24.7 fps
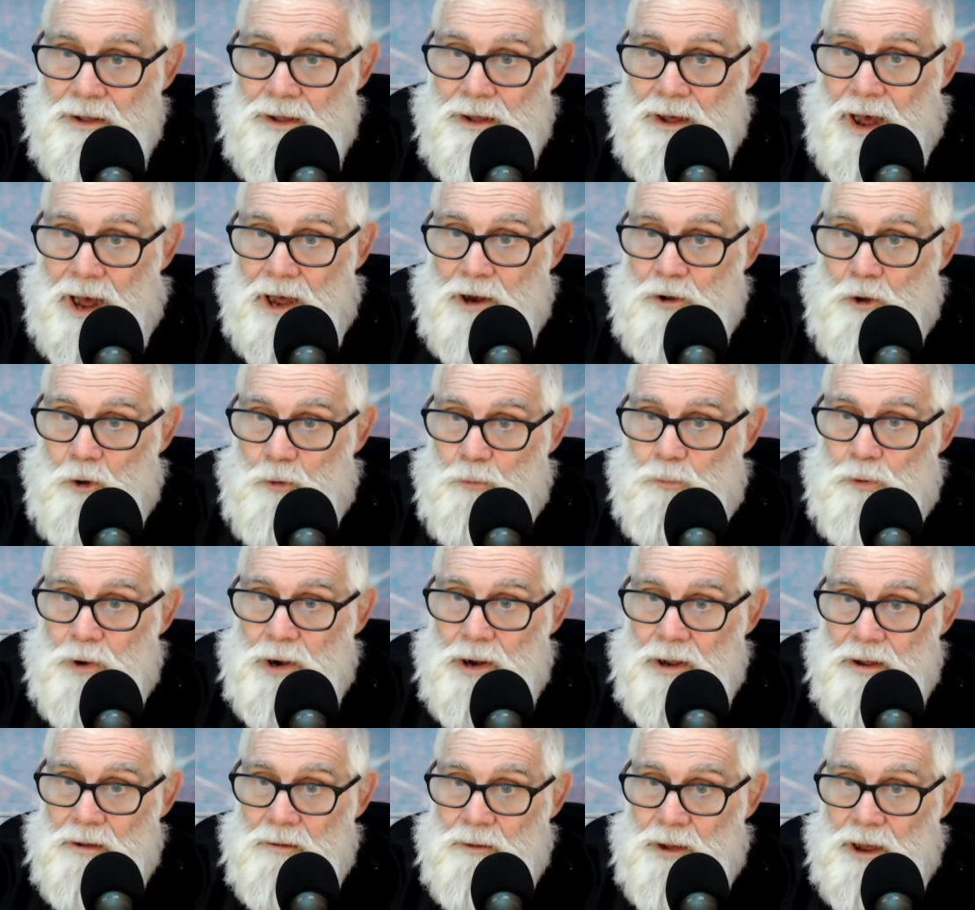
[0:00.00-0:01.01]
I know
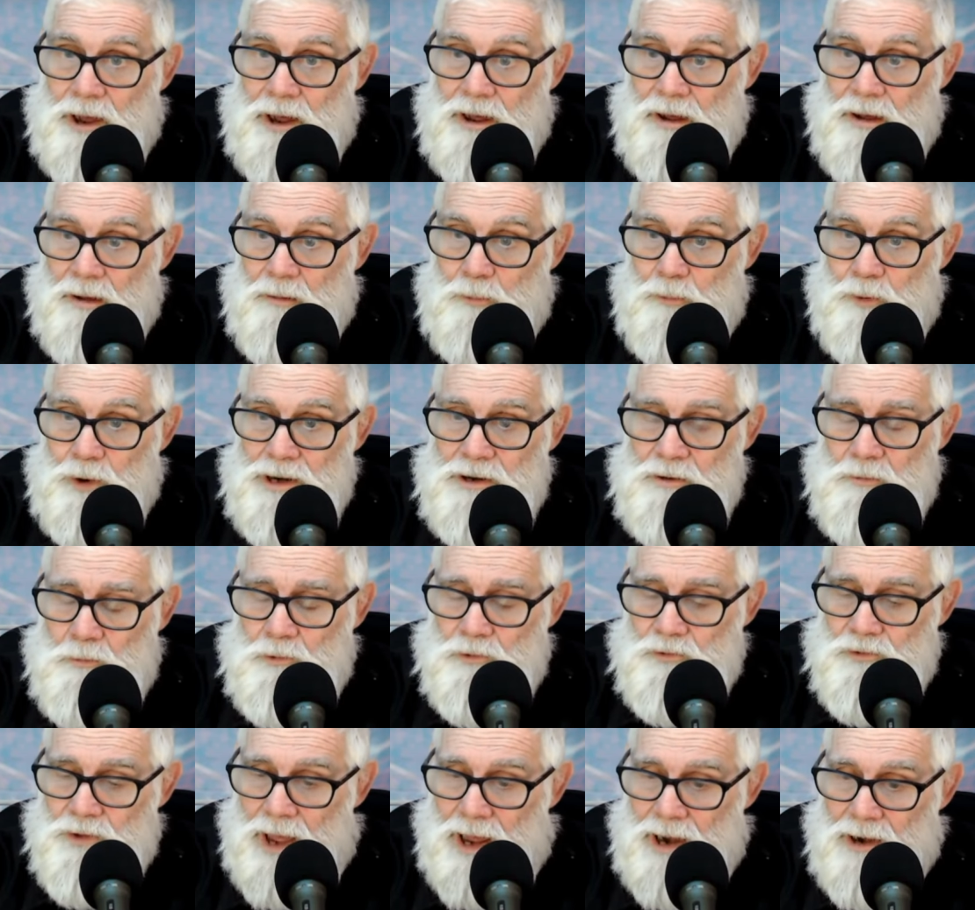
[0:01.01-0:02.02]
Brent, uh, Brenda
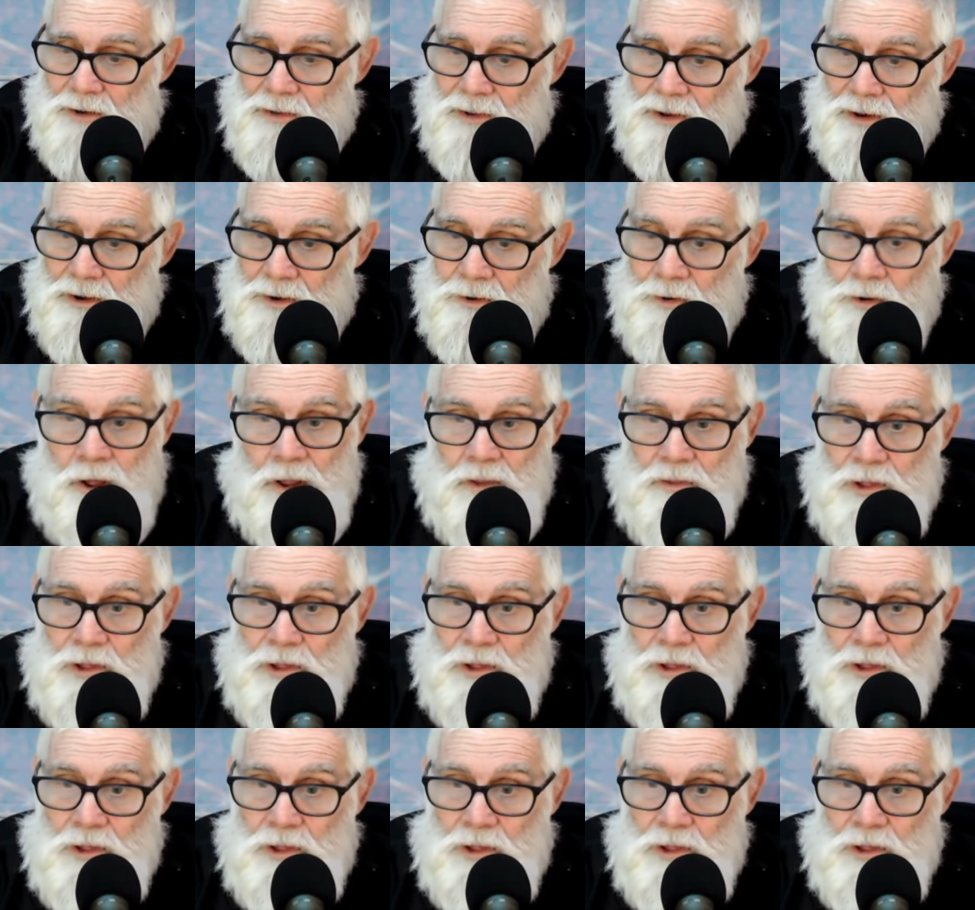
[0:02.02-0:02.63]
was out of there.